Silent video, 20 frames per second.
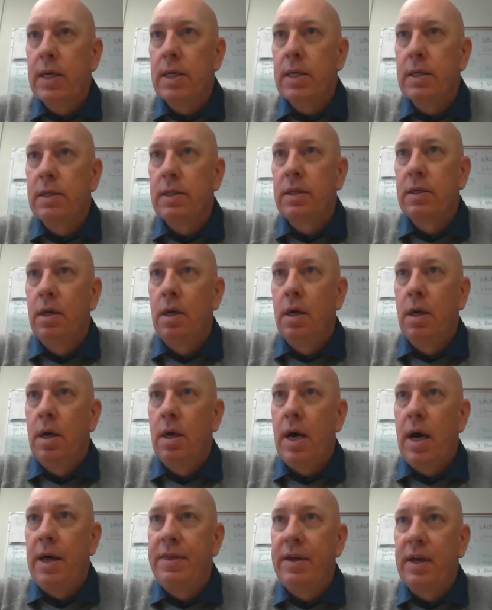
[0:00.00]
is,
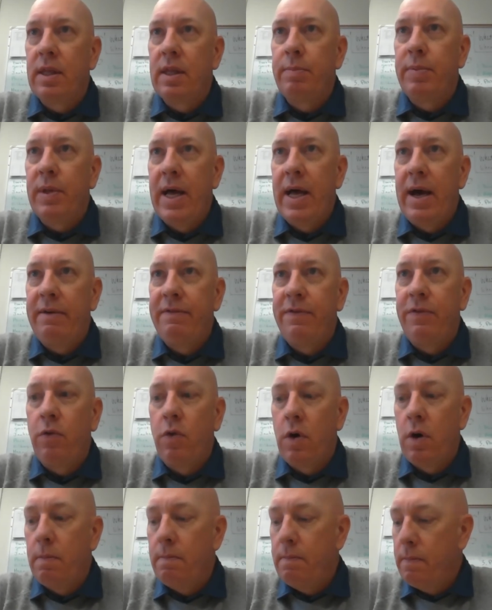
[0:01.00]
I think the
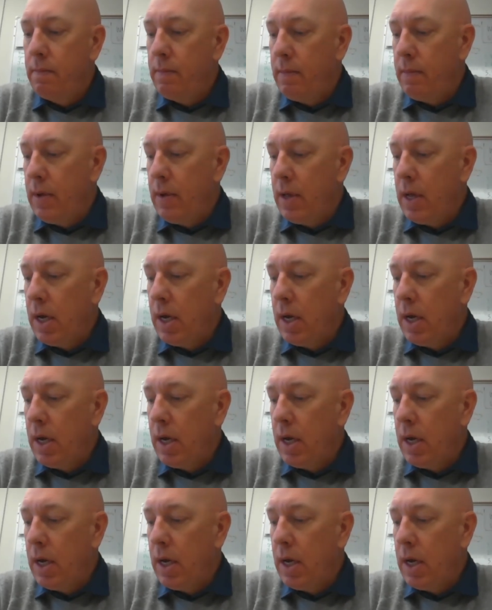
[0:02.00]
platform.